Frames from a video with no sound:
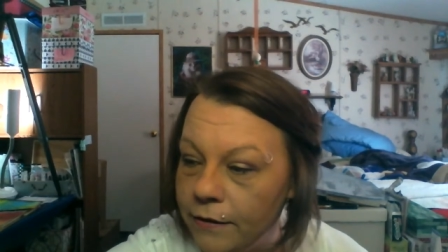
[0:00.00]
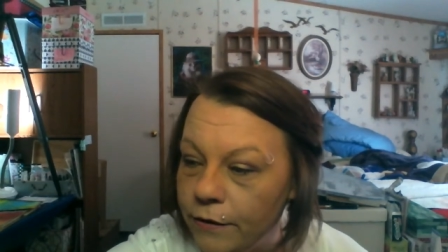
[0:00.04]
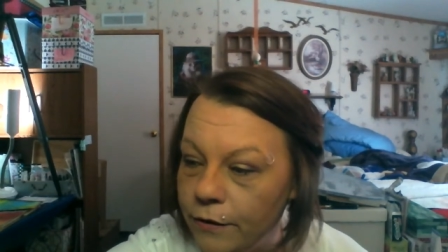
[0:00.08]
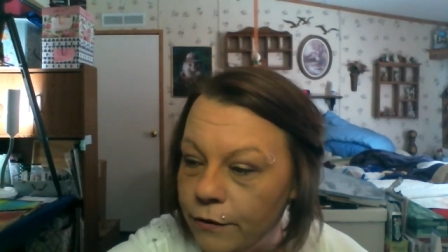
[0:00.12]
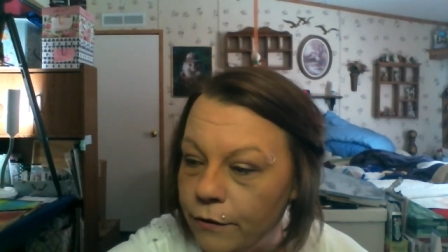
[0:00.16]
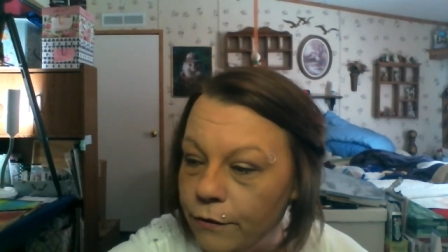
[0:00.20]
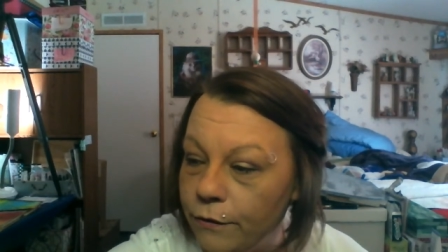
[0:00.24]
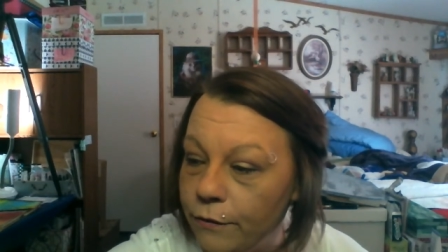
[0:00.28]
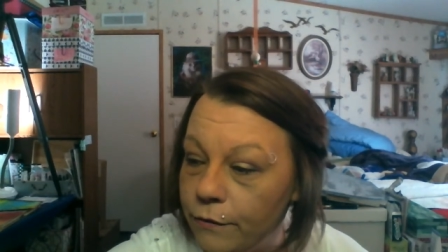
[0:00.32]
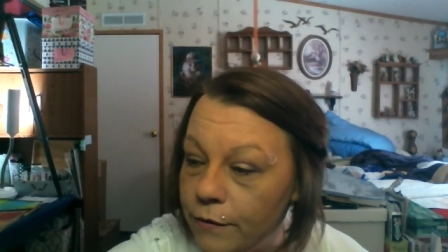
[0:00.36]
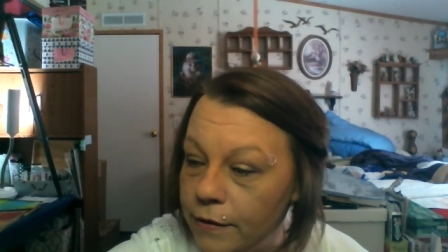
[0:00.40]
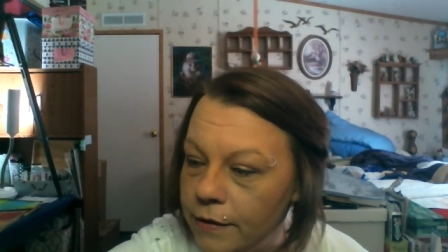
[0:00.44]
and
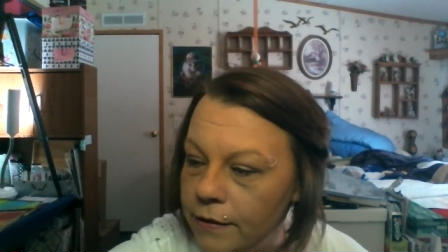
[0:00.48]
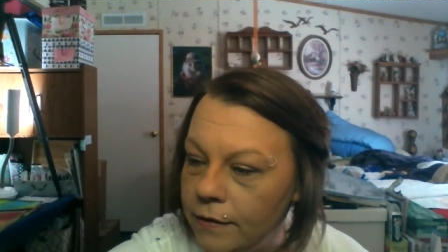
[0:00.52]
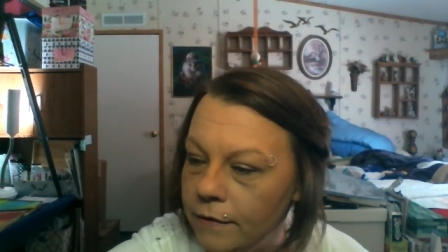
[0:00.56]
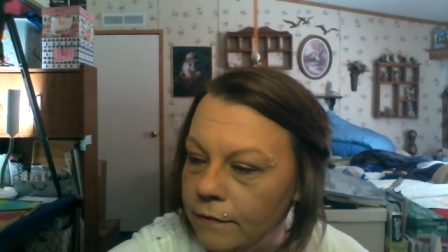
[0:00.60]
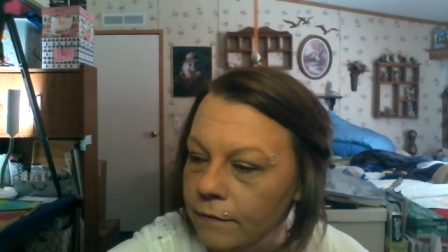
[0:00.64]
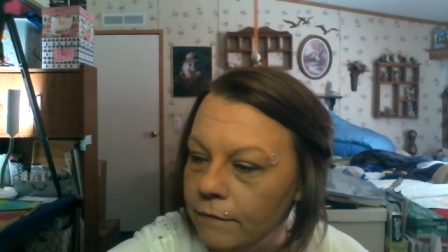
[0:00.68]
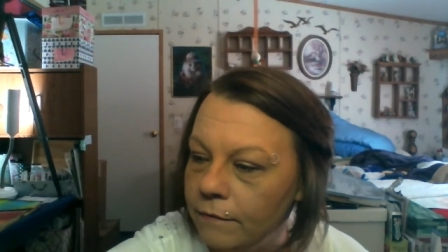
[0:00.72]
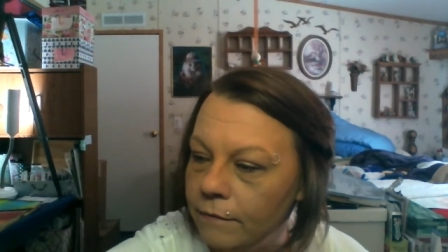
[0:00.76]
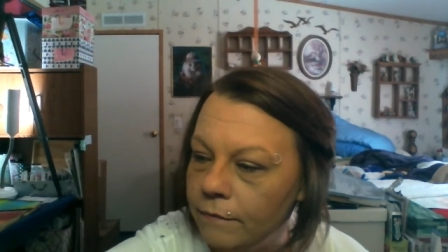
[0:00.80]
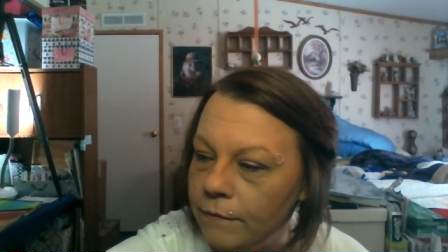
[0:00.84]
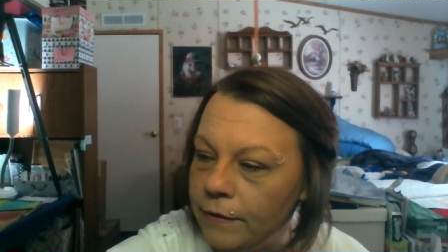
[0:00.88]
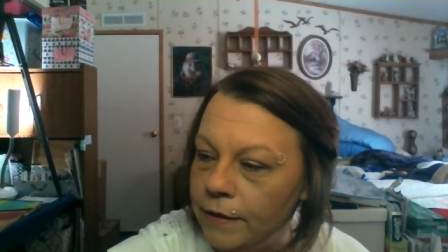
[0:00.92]
you lose it
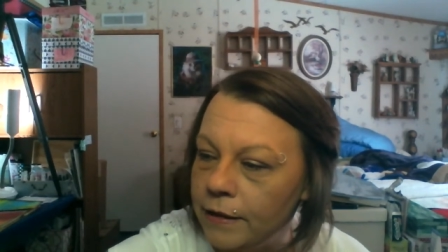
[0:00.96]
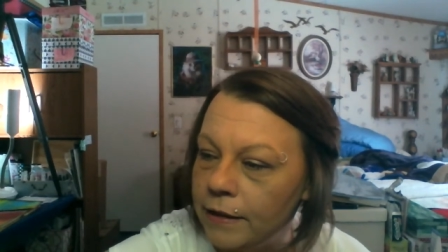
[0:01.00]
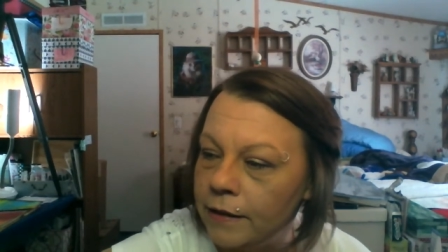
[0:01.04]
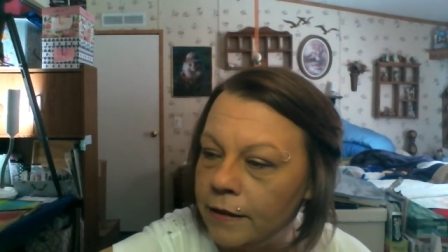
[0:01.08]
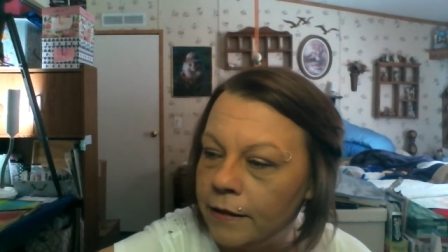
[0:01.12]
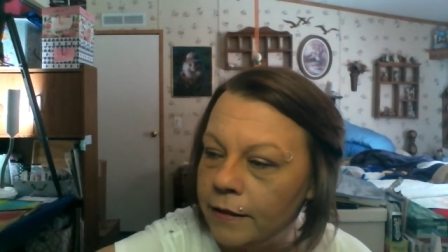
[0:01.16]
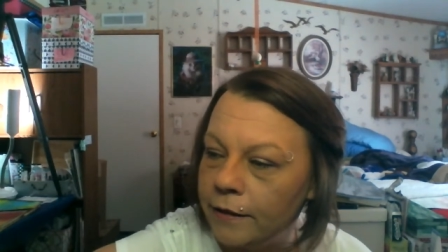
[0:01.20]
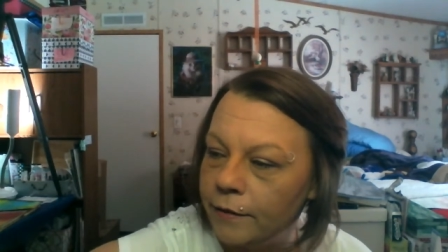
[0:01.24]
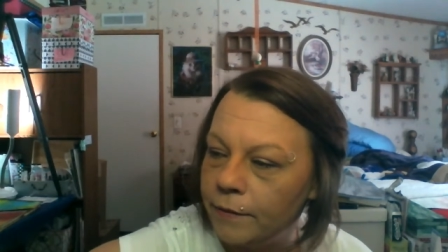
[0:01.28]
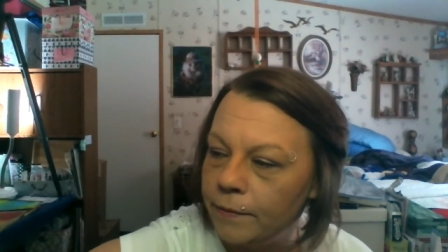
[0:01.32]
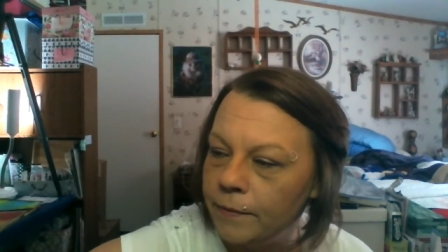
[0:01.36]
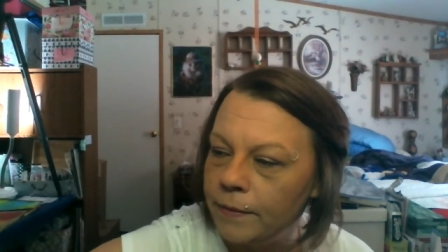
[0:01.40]
with the
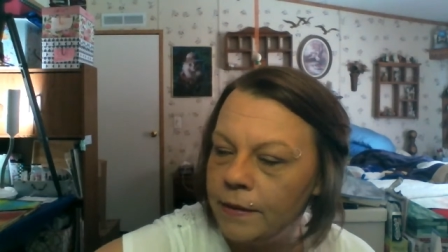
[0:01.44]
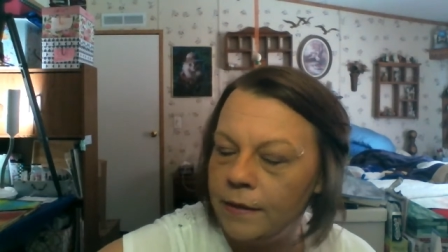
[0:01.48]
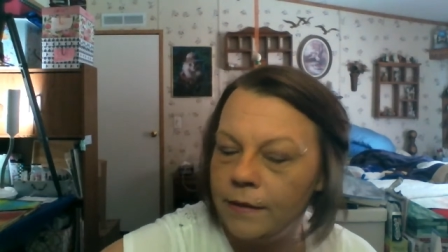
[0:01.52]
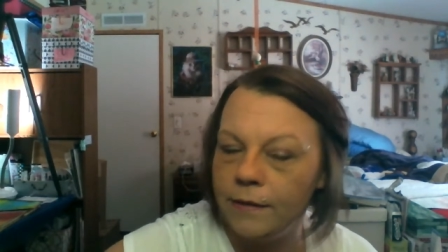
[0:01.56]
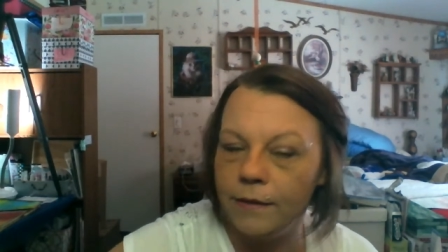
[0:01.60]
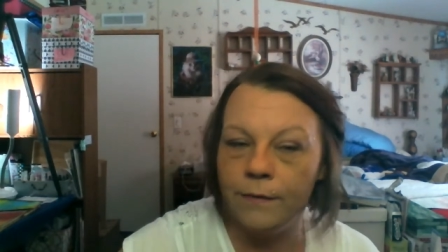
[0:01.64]
clear ones.